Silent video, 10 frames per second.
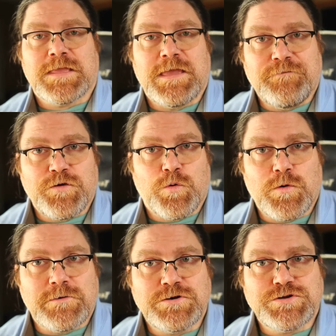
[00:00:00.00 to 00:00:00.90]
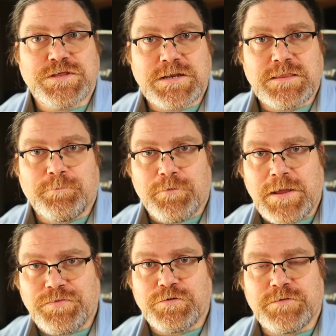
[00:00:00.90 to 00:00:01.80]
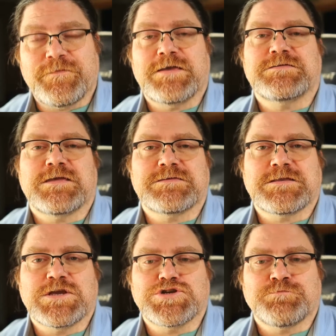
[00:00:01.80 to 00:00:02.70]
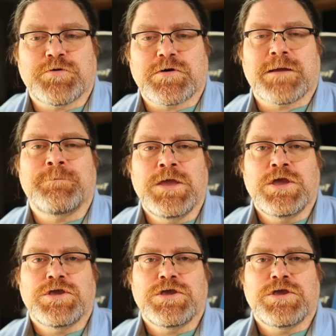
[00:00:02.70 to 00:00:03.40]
if you are interested in the breakthrough device designation program,